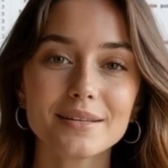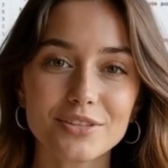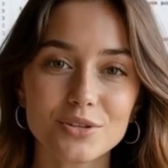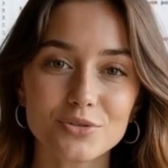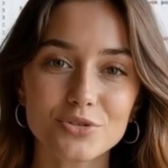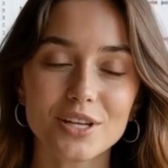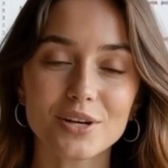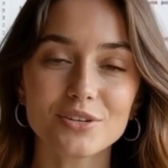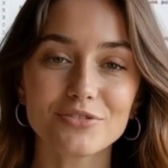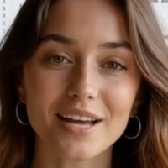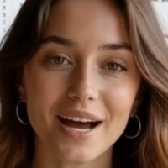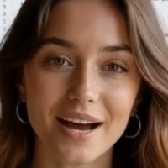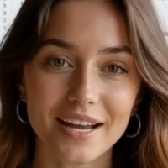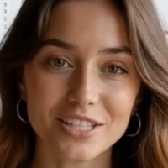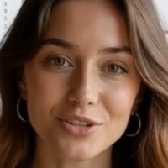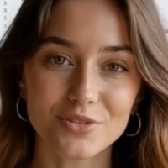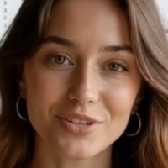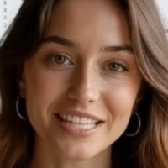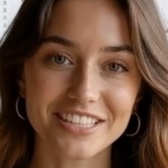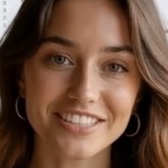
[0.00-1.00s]
The real
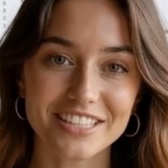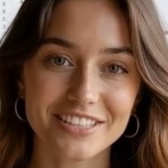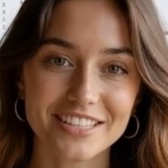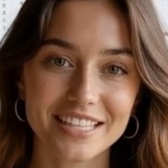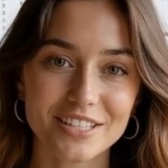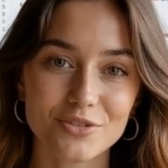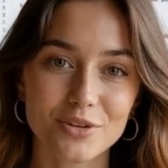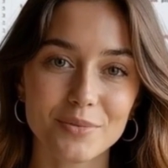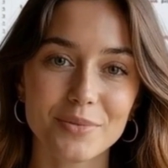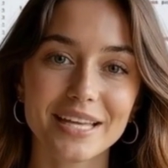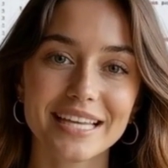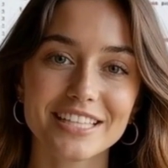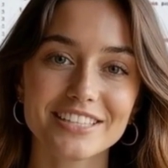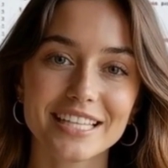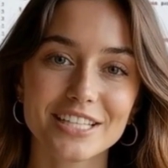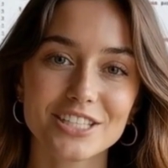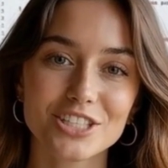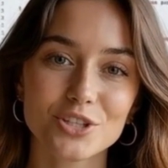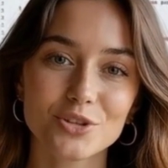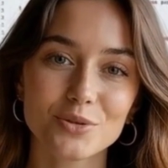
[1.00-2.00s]
value isn't in
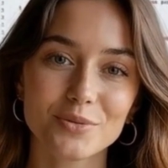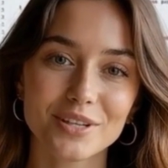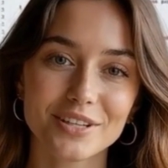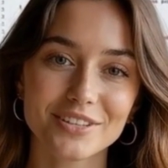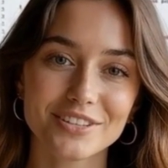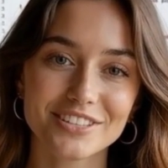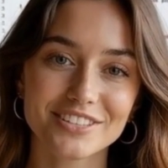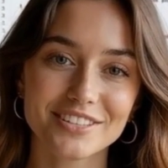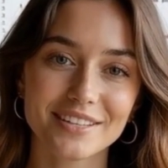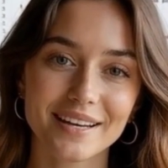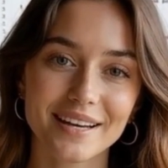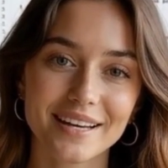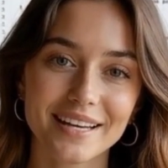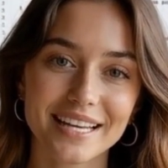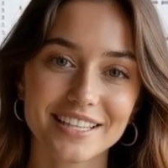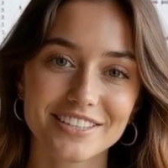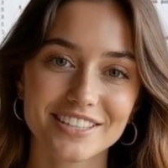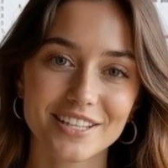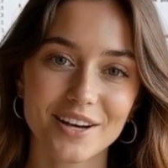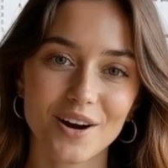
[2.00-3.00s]
replacing humans,
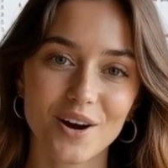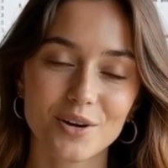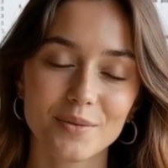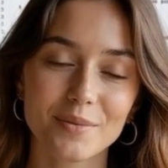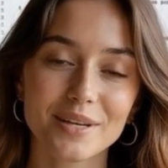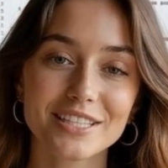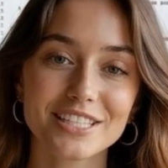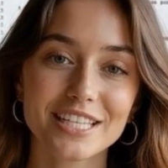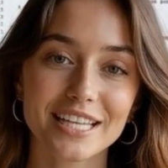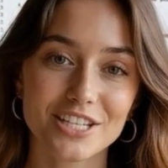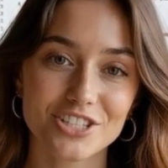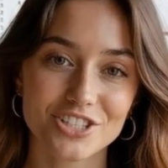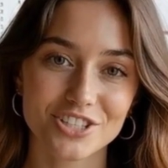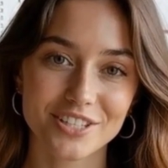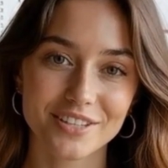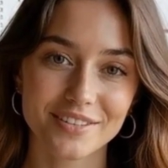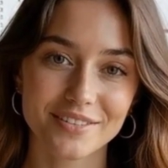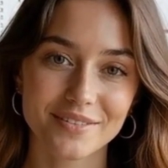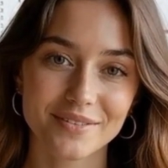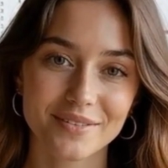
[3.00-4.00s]
it's in
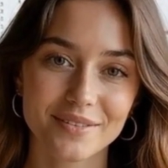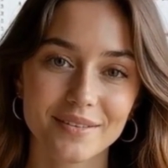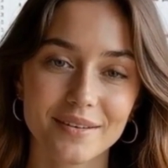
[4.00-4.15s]
augmentation.